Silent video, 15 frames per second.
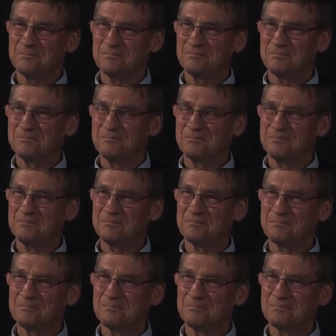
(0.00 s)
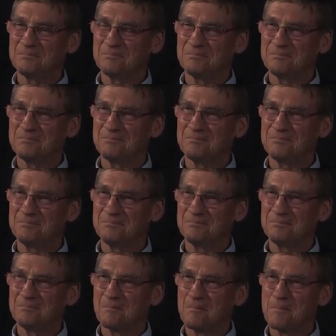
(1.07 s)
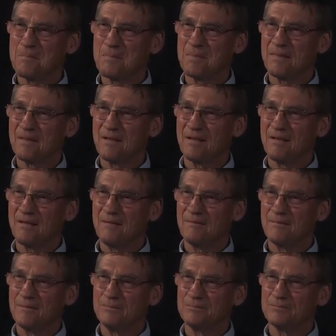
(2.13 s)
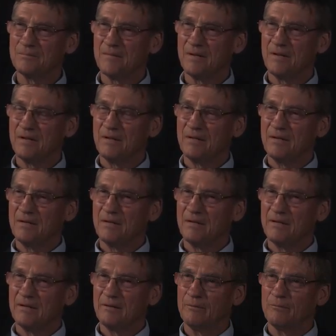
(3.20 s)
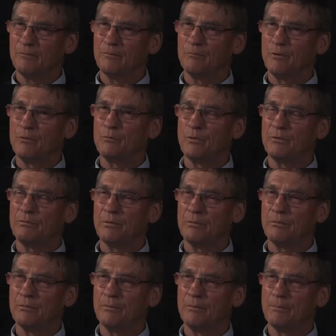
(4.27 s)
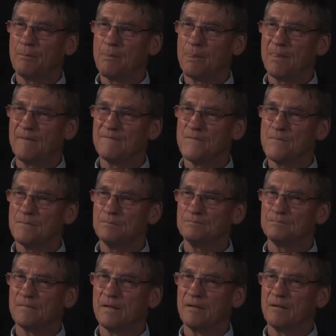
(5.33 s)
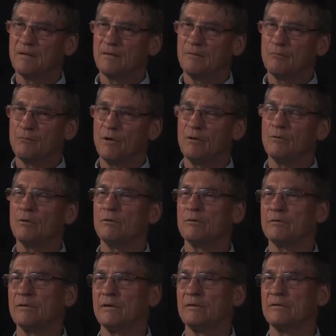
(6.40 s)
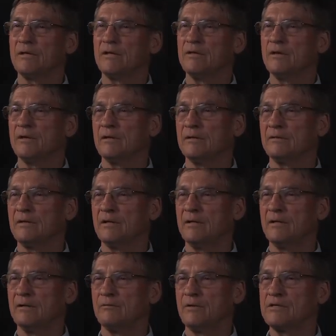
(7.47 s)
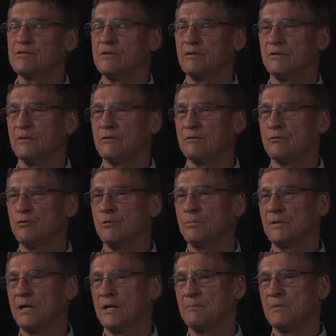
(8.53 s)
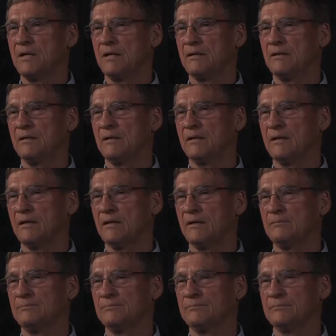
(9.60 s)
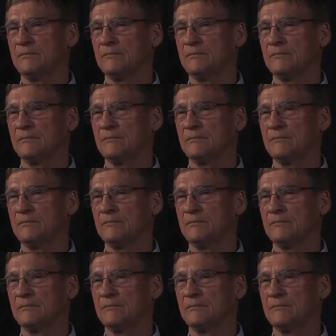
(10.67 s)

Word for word: what What was the daily routine like? When we, How long were you building the base? Well. The, uh, the rest of the group came in, um,